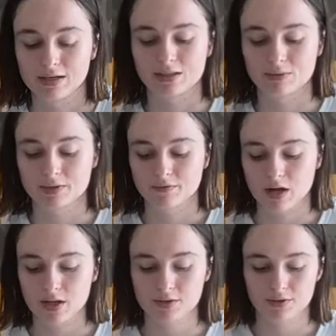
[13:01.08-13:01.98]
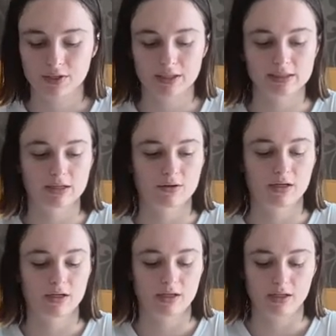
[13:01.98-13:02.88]
In terms of other things that are
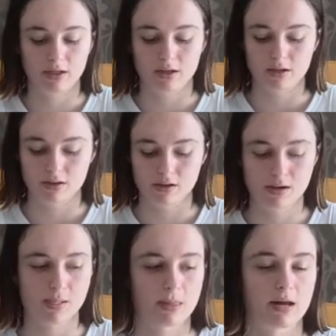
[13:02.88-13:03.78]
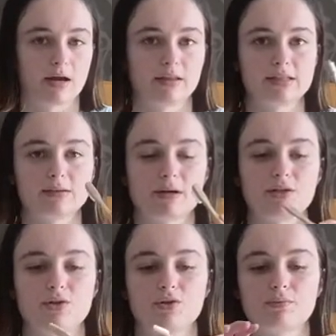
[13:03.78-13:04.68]
in here, this is my
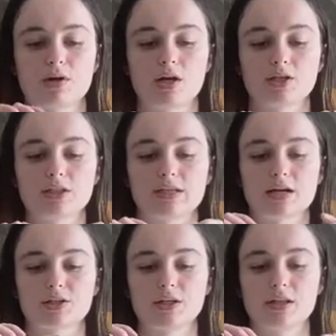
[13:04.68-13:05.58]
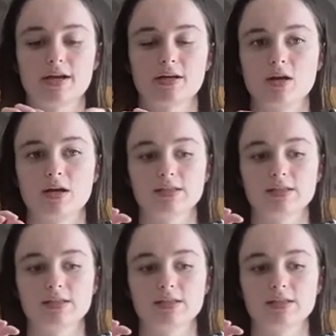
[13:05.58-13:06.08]
toothbrush. It's actually like a